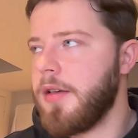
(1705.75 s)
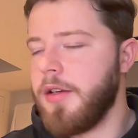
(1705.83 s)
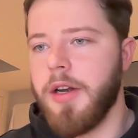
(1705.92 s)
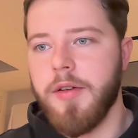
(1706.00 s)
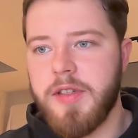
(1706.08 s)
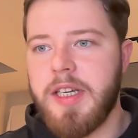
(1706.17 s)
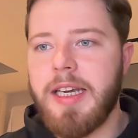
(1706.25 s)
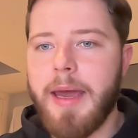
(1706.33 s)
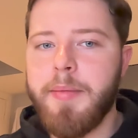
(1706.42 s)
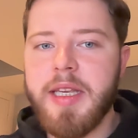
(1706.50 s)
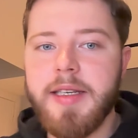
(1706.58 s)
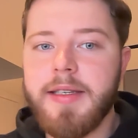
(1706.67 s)

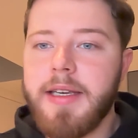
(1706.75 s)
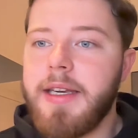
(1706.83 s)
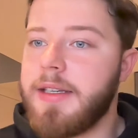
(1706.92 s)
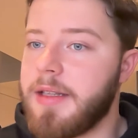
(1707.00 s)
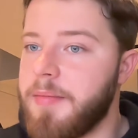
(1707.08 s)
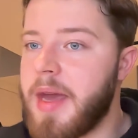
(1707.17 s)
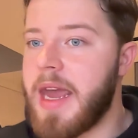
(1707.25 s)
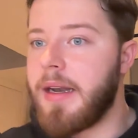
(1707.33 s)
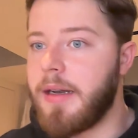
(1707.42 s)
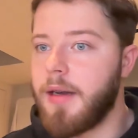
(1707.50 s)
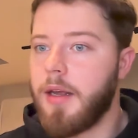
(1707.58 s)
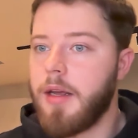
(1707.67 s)
CKBTC is the main